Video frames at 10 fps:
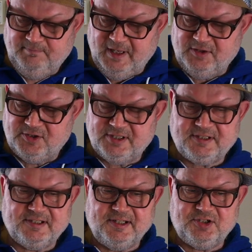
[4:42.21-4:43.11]
And you just
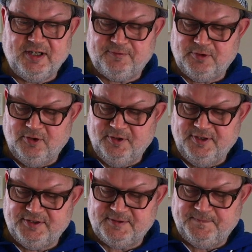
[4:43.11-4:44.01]
essentially have to learn
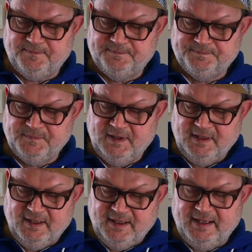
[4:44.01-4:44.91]
this.
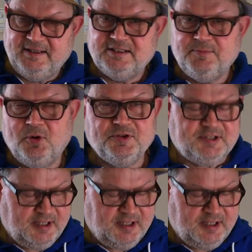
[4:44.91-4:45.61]
And these modes